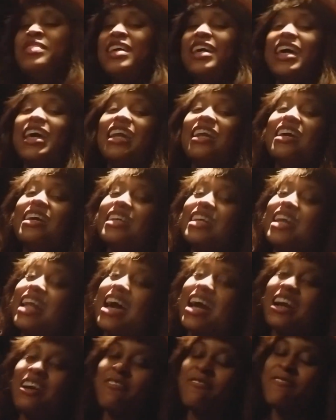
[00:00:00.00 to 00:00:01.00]
He looked
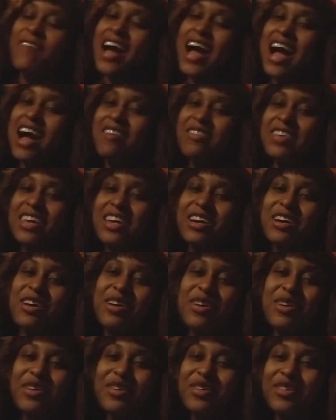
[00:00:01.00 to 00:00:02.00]
like a five year
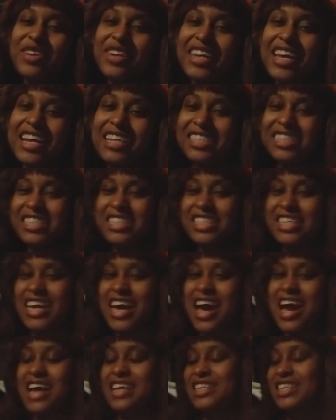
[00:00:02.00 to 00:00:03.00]
old that just
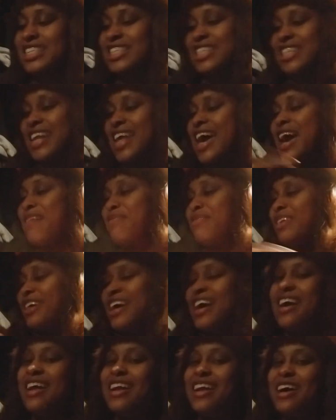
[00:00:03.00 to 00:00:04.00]
got slapped the
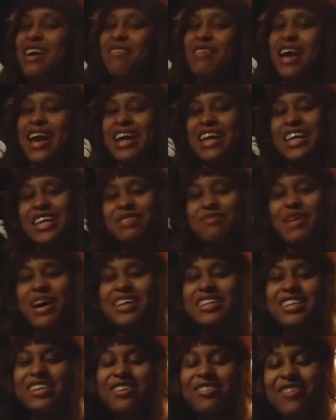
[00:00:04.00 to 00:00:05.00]
hell up, like he's
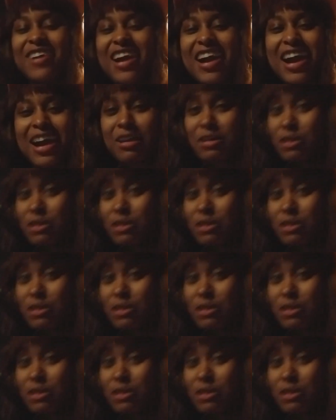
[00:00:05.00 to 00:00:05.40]
about to cry.